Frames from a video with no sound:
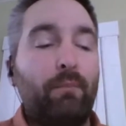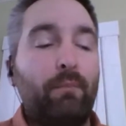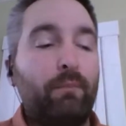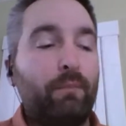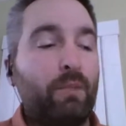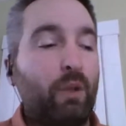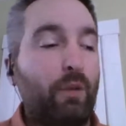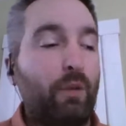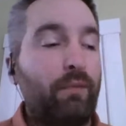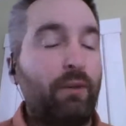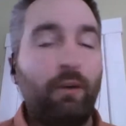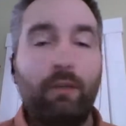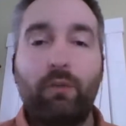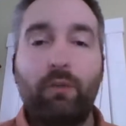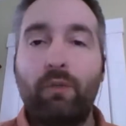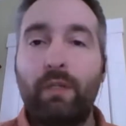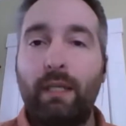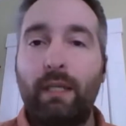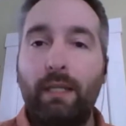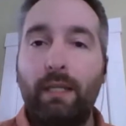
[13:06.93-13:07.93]
So if you're
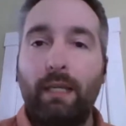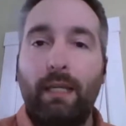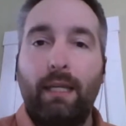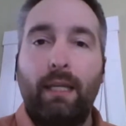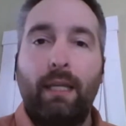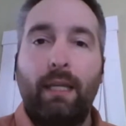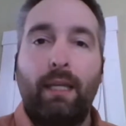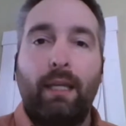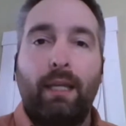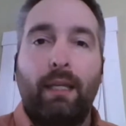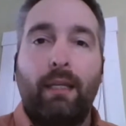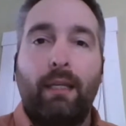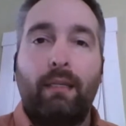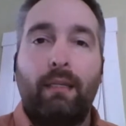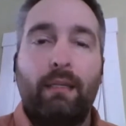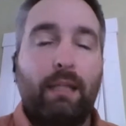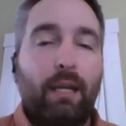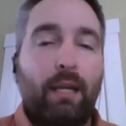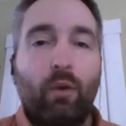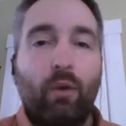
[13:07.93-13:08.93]
interested,
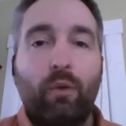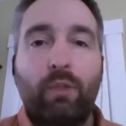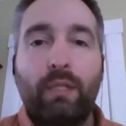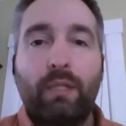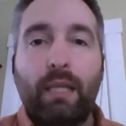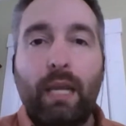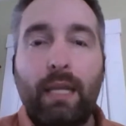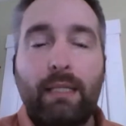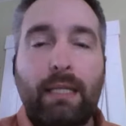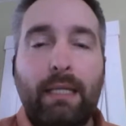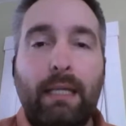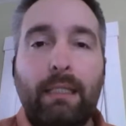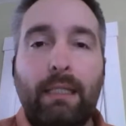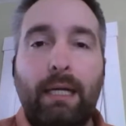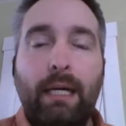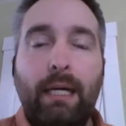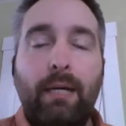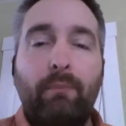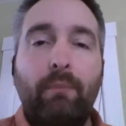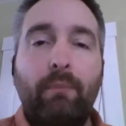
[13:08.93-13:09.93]

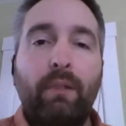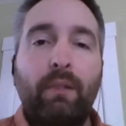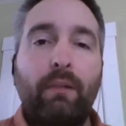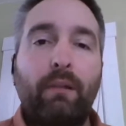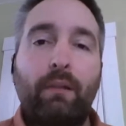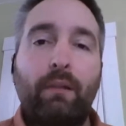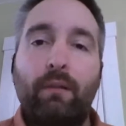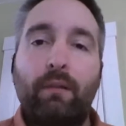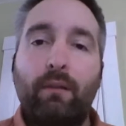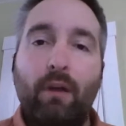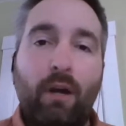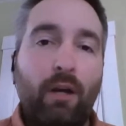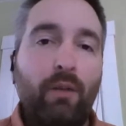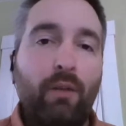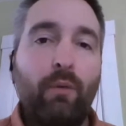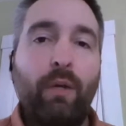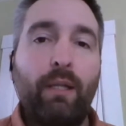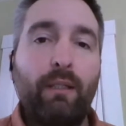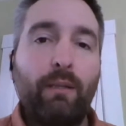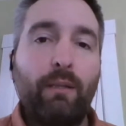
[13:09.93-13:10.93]
NIROCA.com, all the
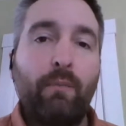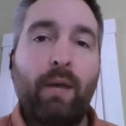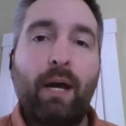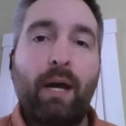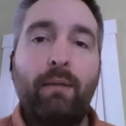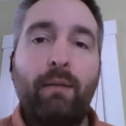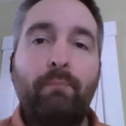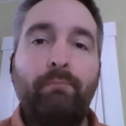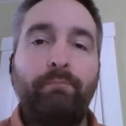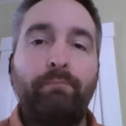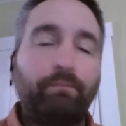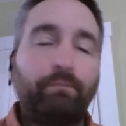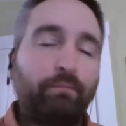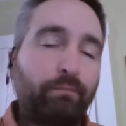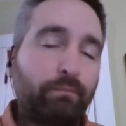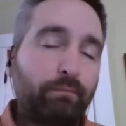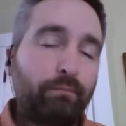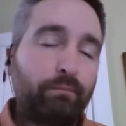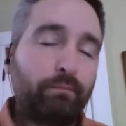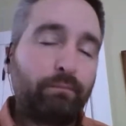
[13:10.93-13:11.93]
way at the bottom,
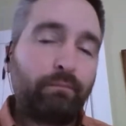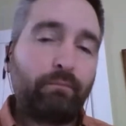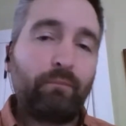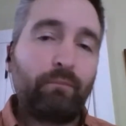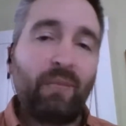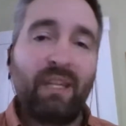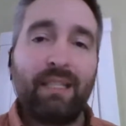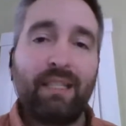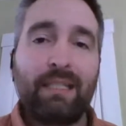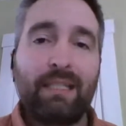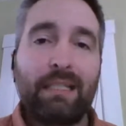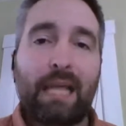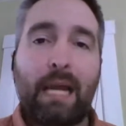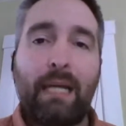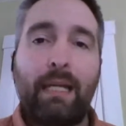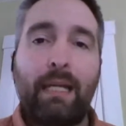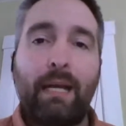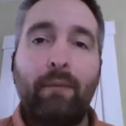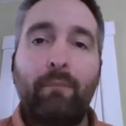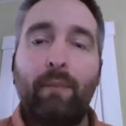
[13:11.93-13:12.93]

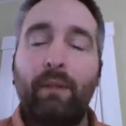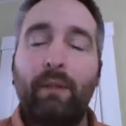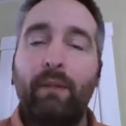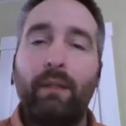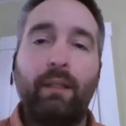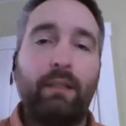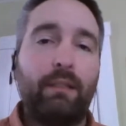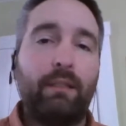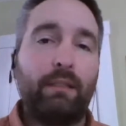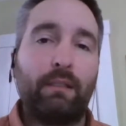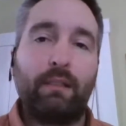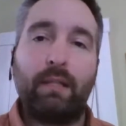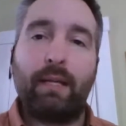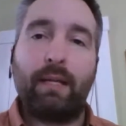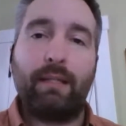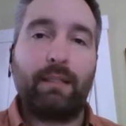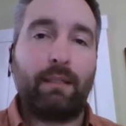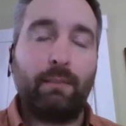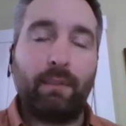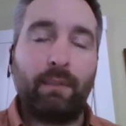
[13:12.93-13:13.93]
sign up. This is
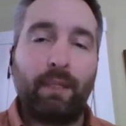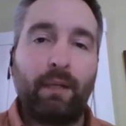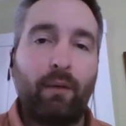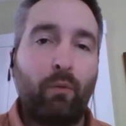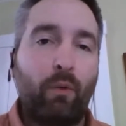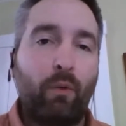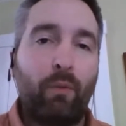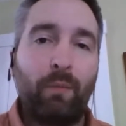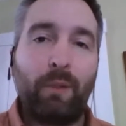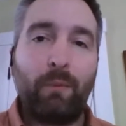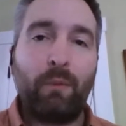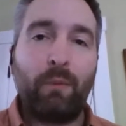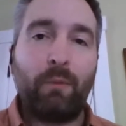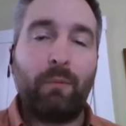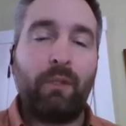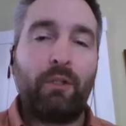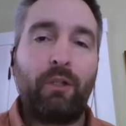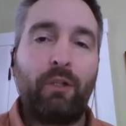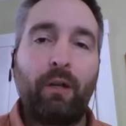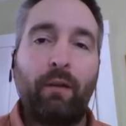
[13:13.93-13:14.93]
not something I want people to
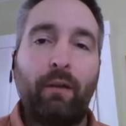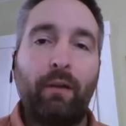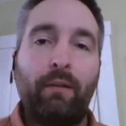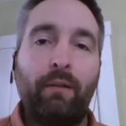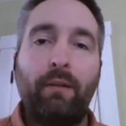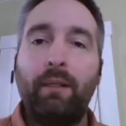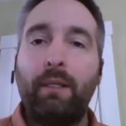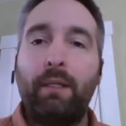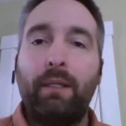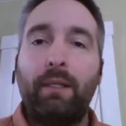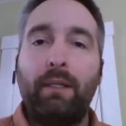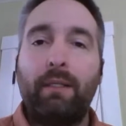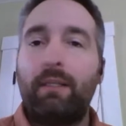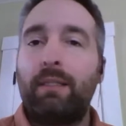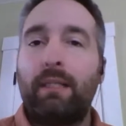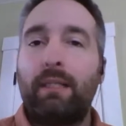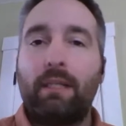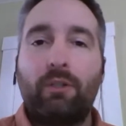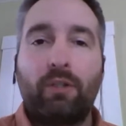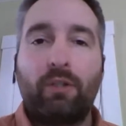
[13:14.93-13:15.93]
be sharing
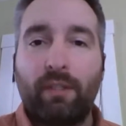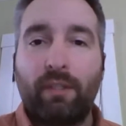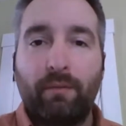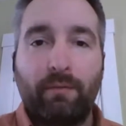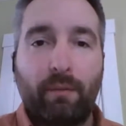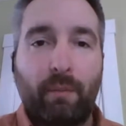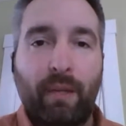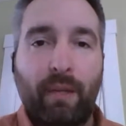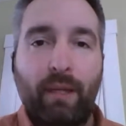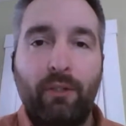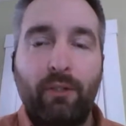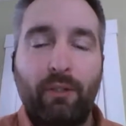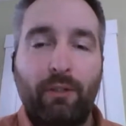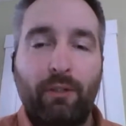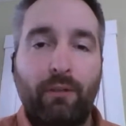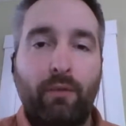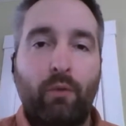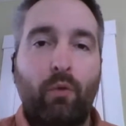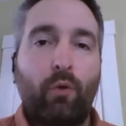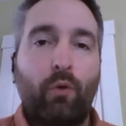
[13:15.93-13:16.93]
CJIS
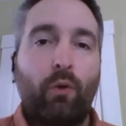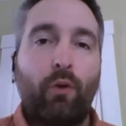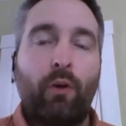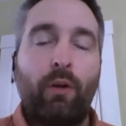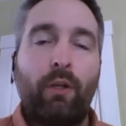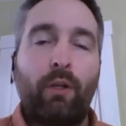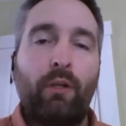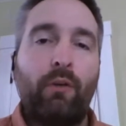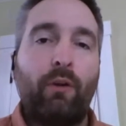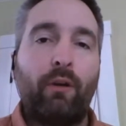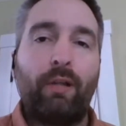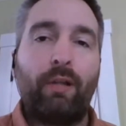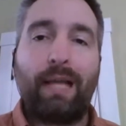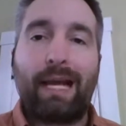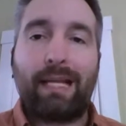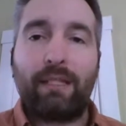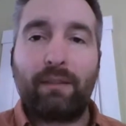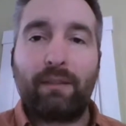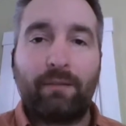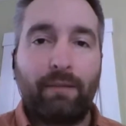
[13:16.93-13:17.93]
information or your
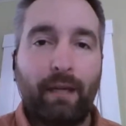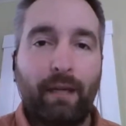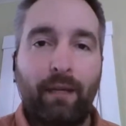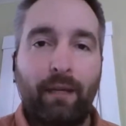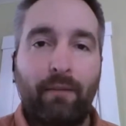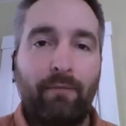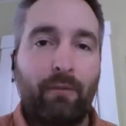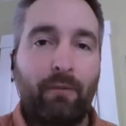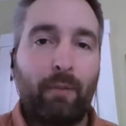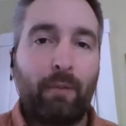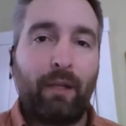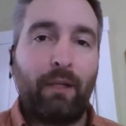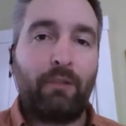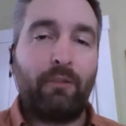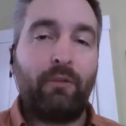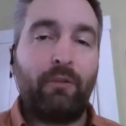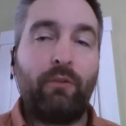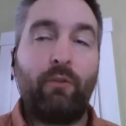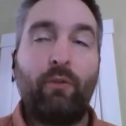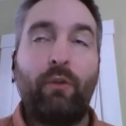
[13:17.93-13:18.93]
classified
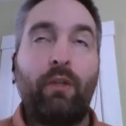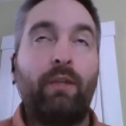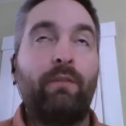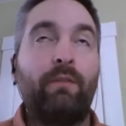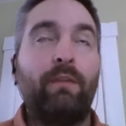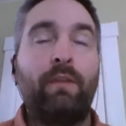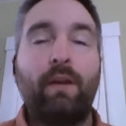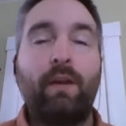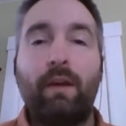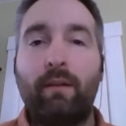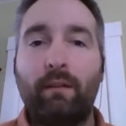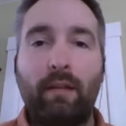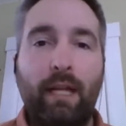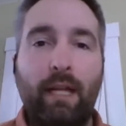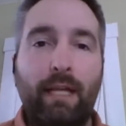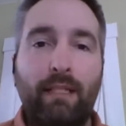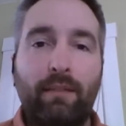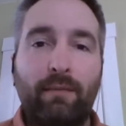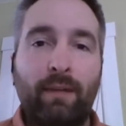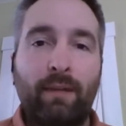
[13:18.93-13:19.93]
information or even
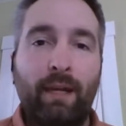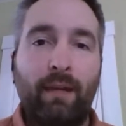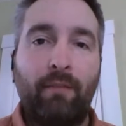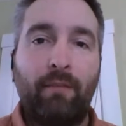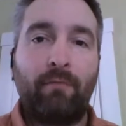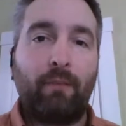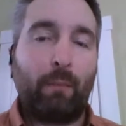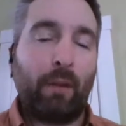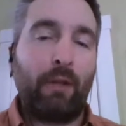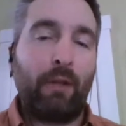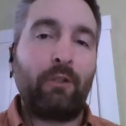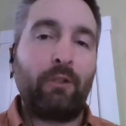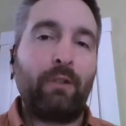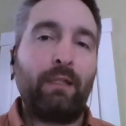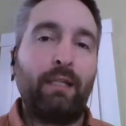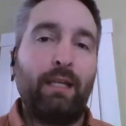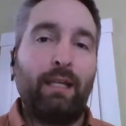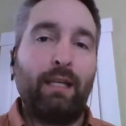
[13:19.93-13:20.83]
unclassified information.